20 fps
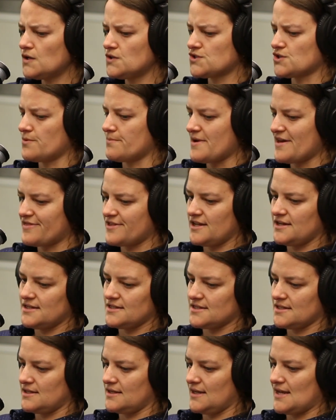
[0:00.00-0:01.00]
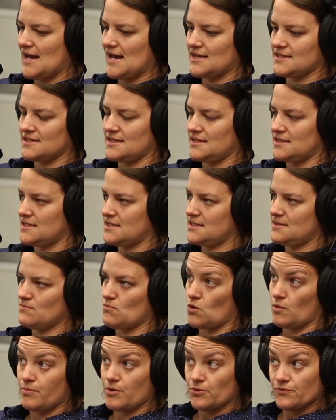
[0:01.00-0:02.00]
So methane is a gas that's
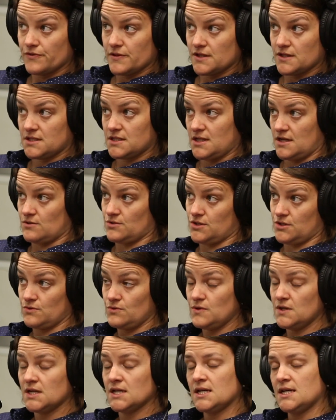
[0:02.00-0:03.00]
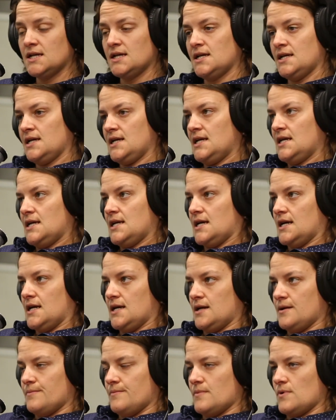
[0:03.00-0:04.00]
more potent than CO2.
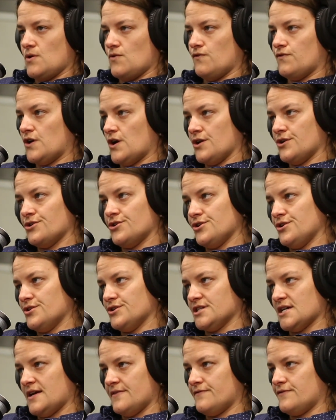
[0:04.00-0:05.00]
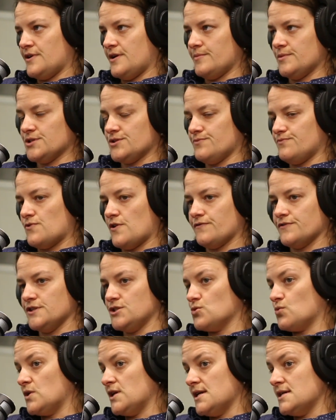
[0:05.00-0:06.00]
Over a 100-year time frame, it's roughly
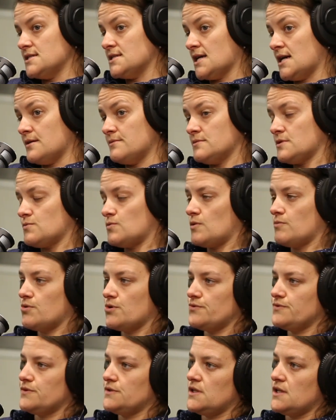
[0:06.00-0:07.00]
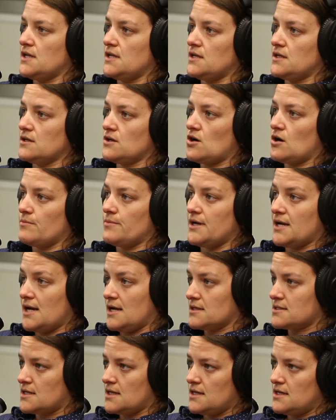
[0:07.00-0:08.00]
28 times more potent than carbon
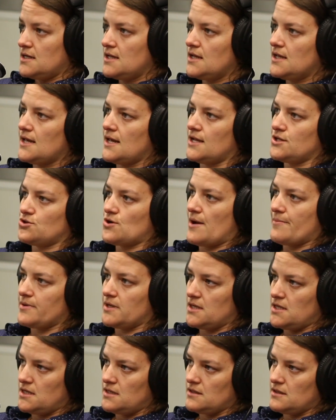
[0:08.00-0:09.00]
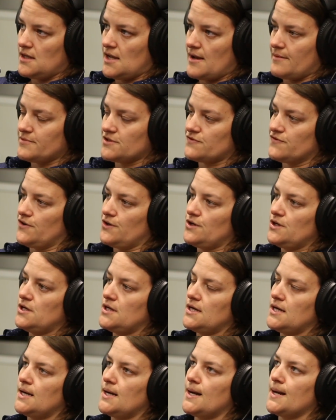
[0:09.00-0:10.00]
dioxide at trapping heat in the atmosphere.
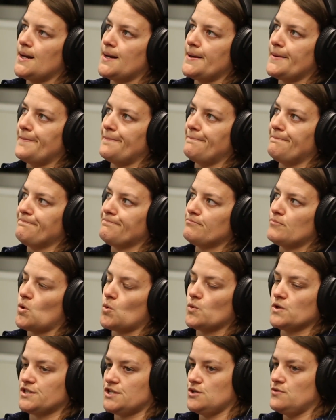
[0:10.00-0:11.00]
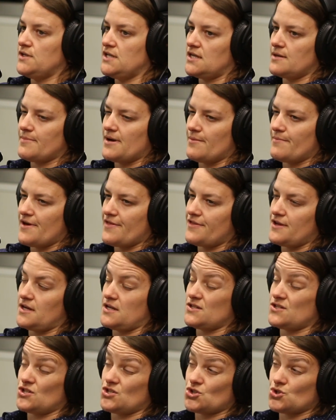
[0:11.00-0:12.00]
But what's unique about methane
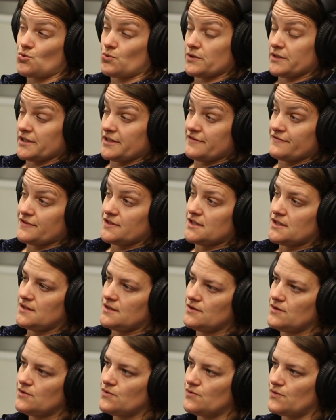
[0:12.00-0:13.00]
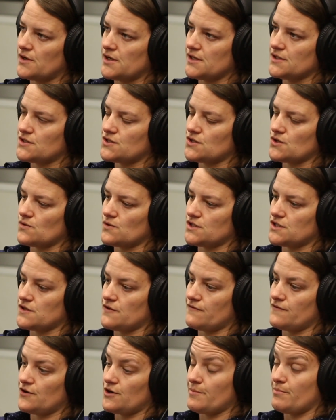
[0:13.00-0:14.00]
is it's short-lived, right? So it's
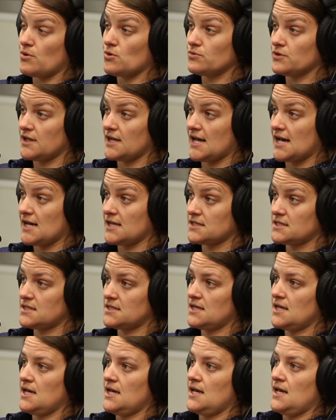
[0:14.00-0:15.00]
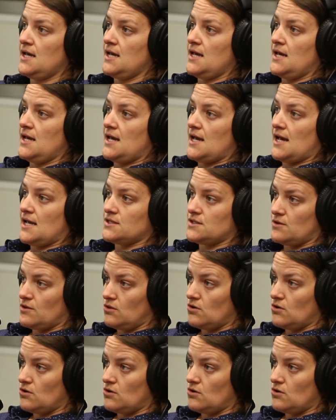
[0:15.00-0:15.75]
a very potent gas, has a